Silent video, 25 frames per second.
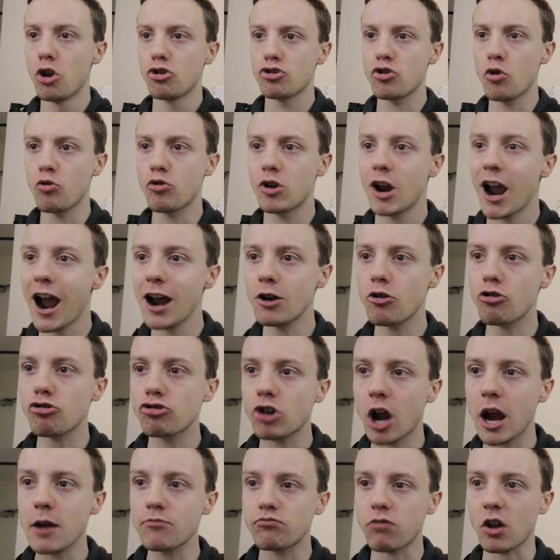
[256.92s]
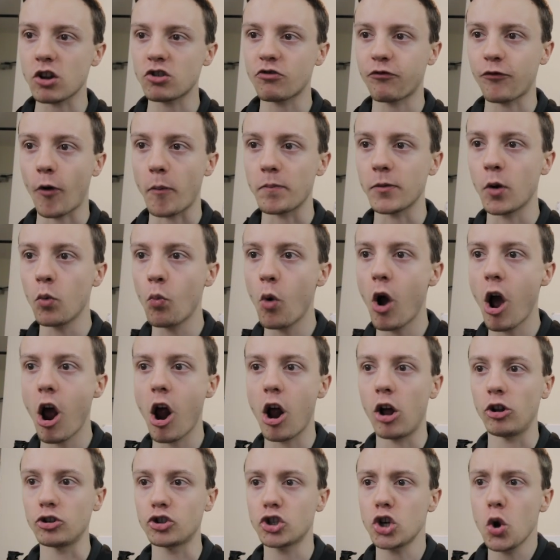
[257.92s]
You cannot keep this from the
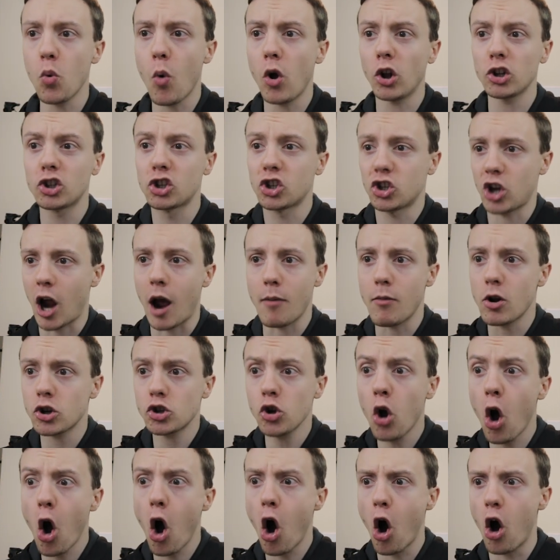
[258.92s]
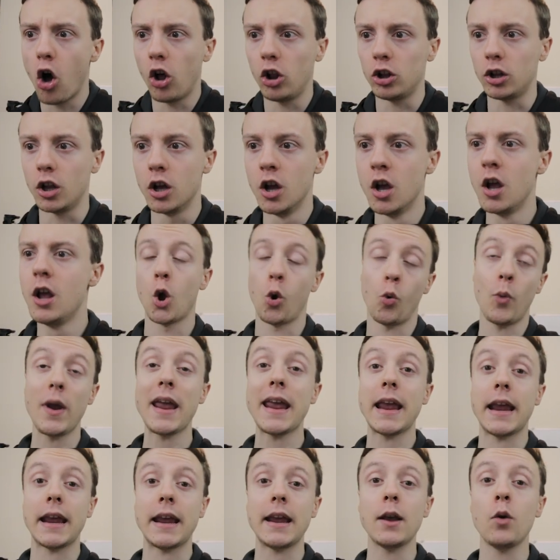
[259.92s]
world. You will damn us all.
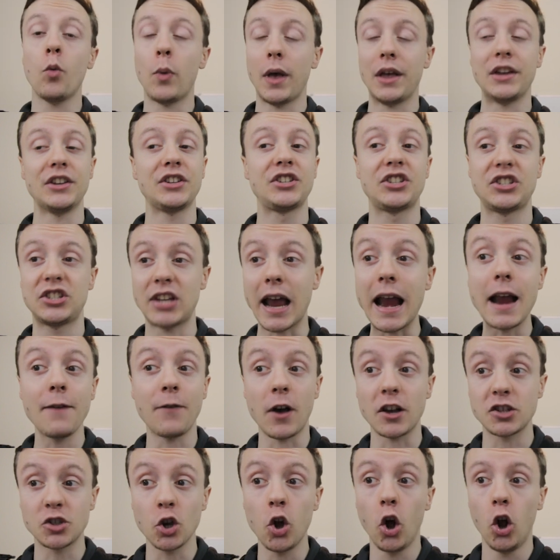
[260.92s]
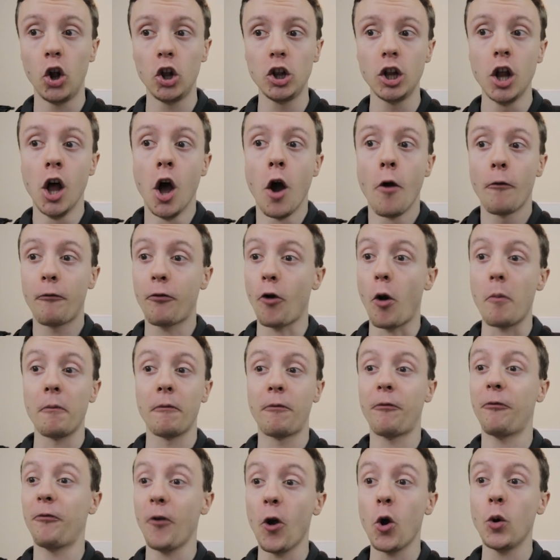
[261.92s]
We will save us all from
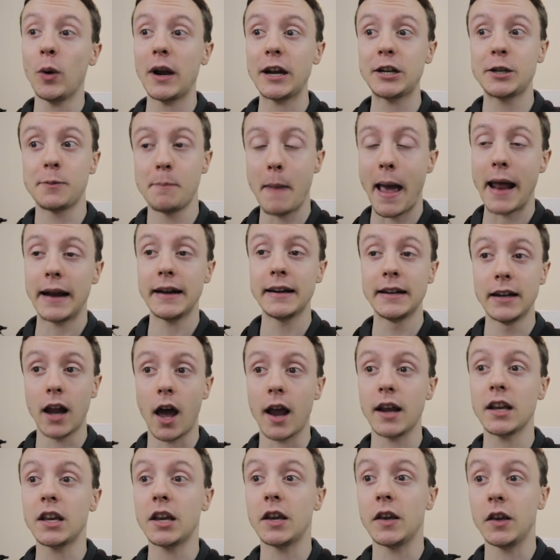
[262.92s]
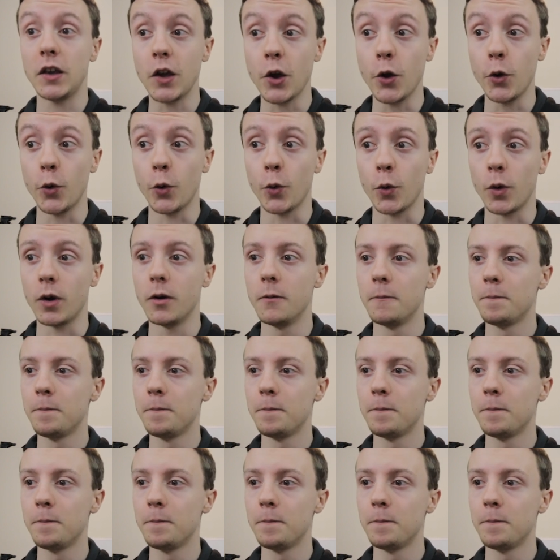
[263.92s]
foolish men like you.